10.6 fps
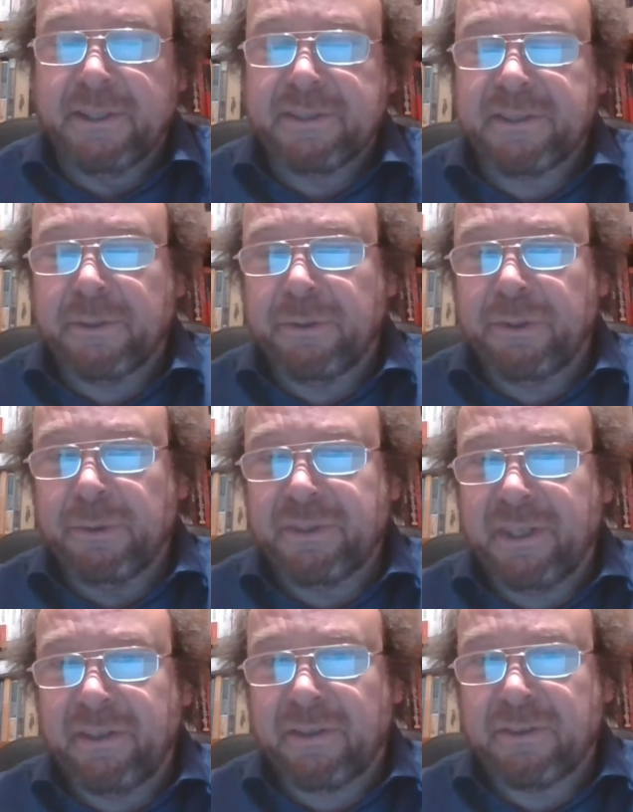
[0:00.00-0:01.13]
So
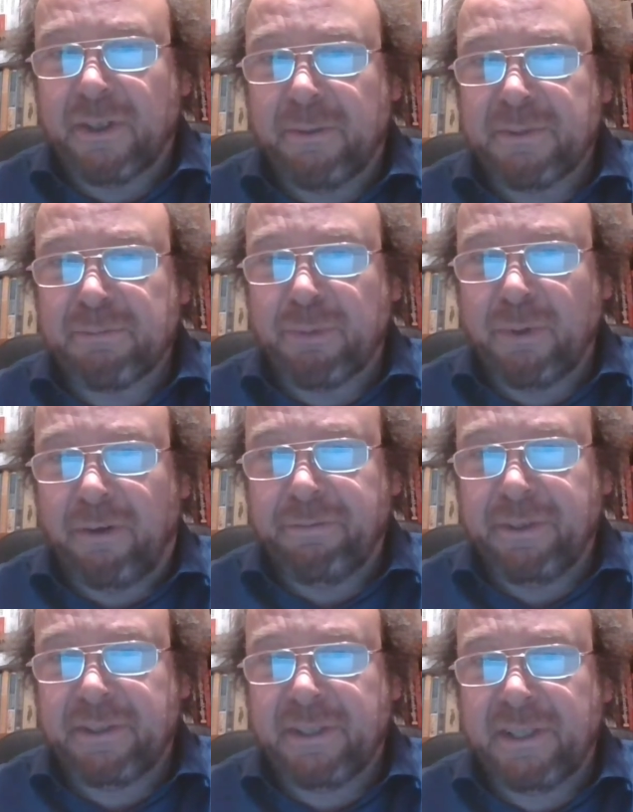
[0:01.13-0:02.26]
using the terms
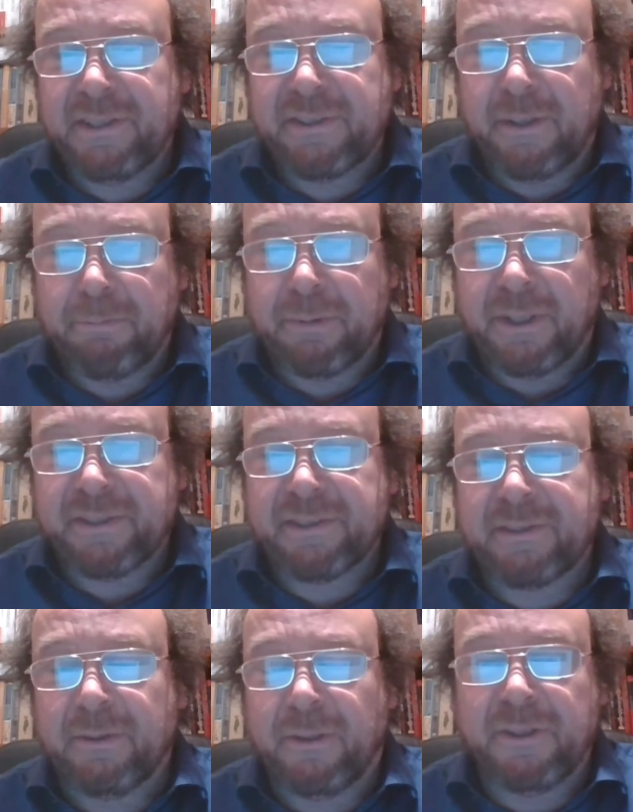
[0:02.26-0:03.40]
profit and surplus
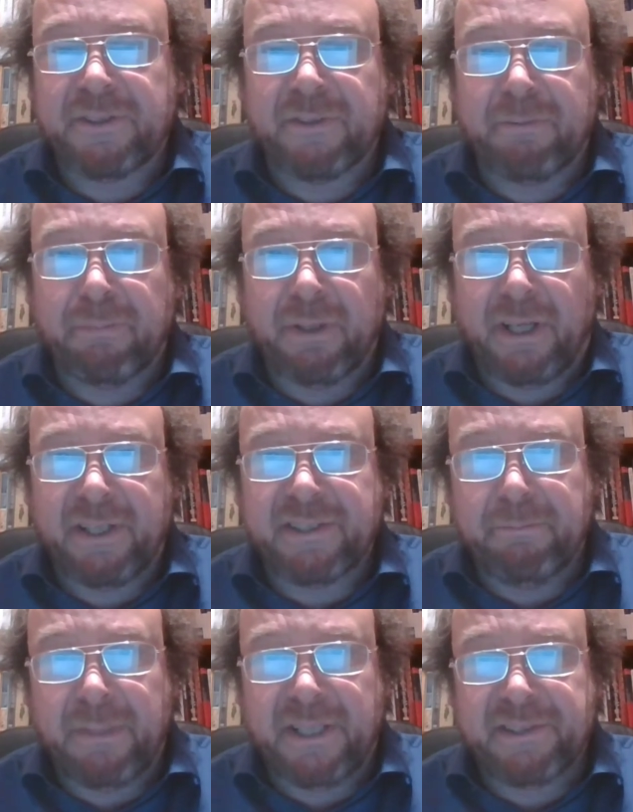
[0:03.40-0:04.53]
also implies a
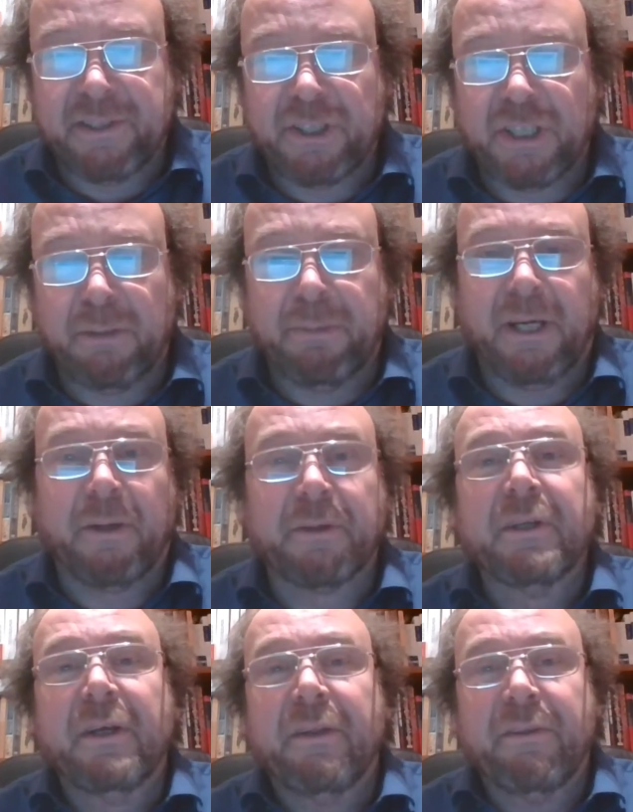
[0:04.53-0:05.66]
message about
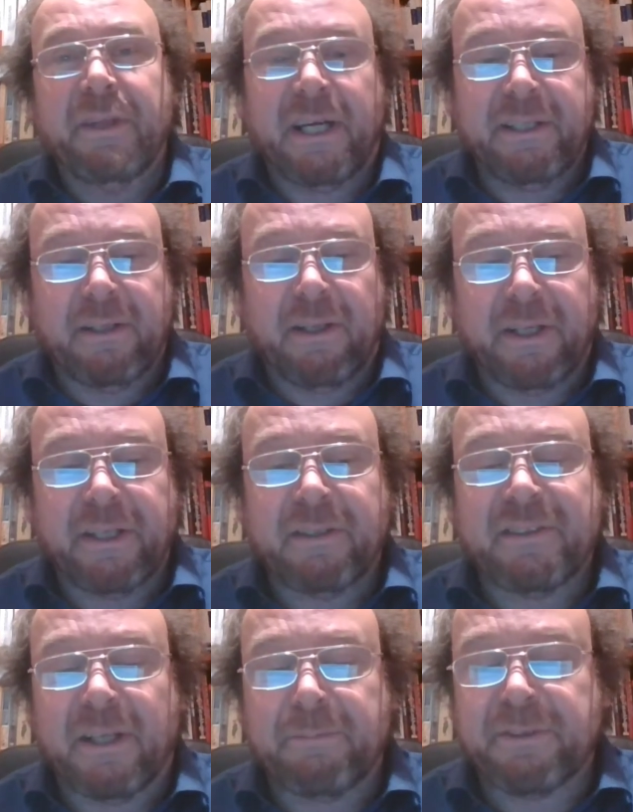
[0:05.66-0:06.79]
the underlying
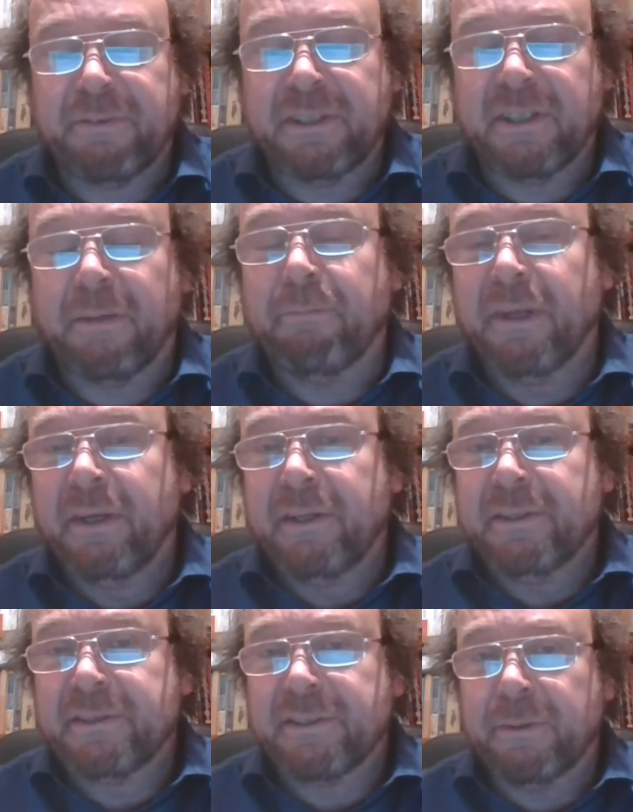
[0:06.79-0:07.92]
types of income.
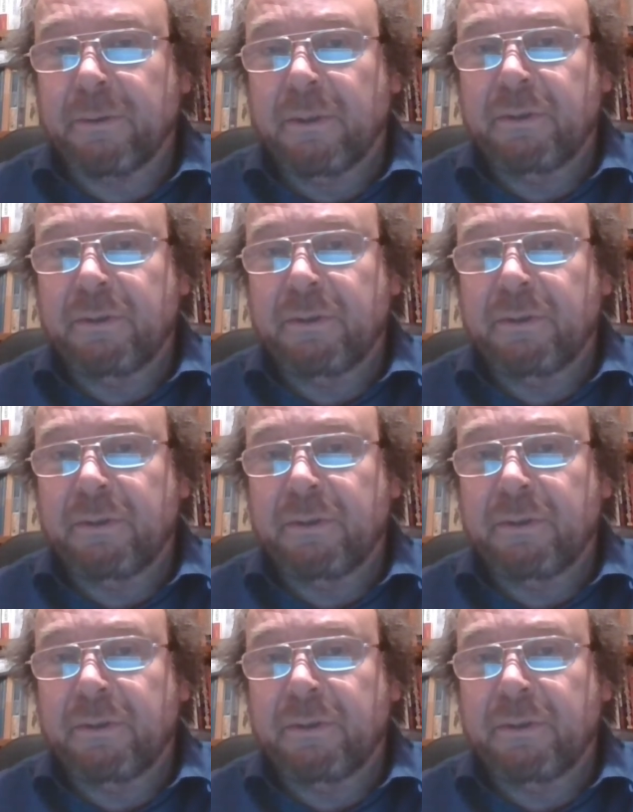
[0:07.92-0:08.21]
So